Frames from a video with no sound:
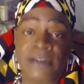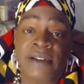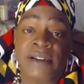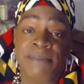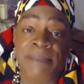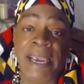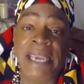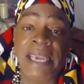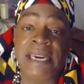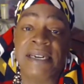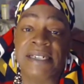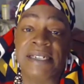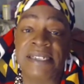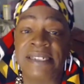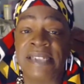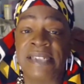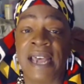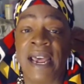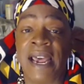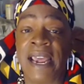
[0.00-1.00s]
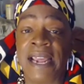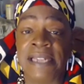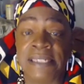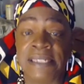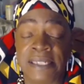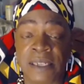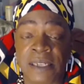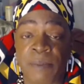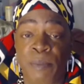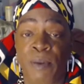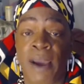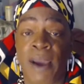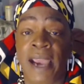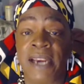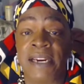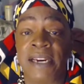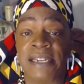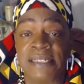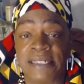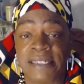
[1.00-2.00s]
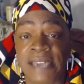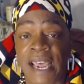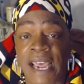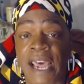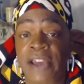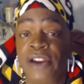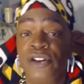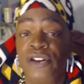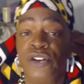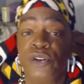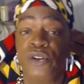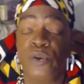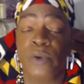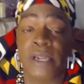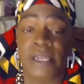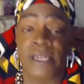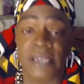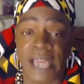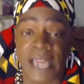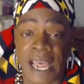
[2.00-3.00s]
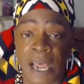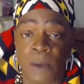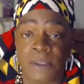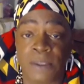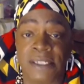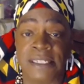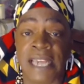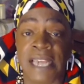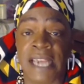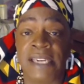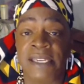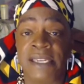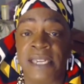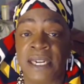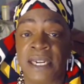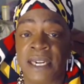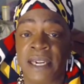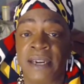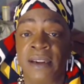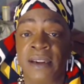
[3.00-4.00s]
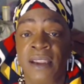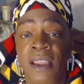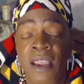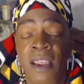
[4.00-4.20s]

debating the science and the practice and how to do it and how it's not done,